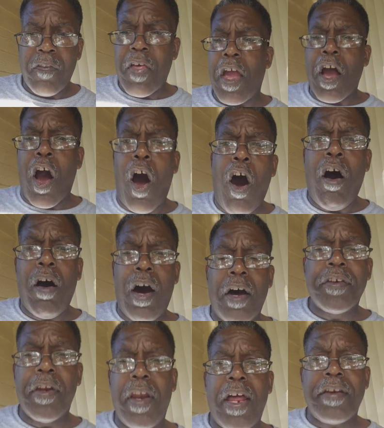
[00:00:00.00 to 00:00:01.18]
They
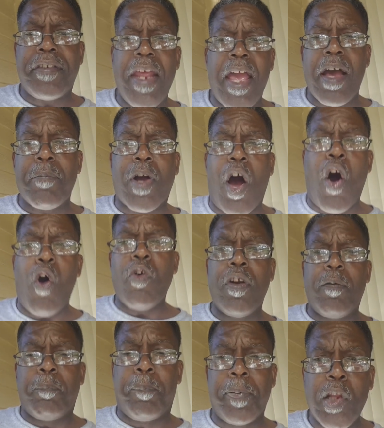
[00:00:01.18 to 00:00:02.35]
all, under that damn
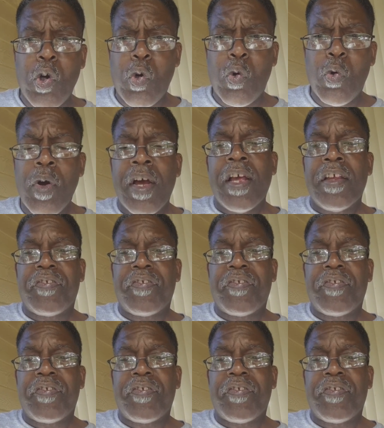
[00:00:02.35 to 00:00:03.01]
code of blue,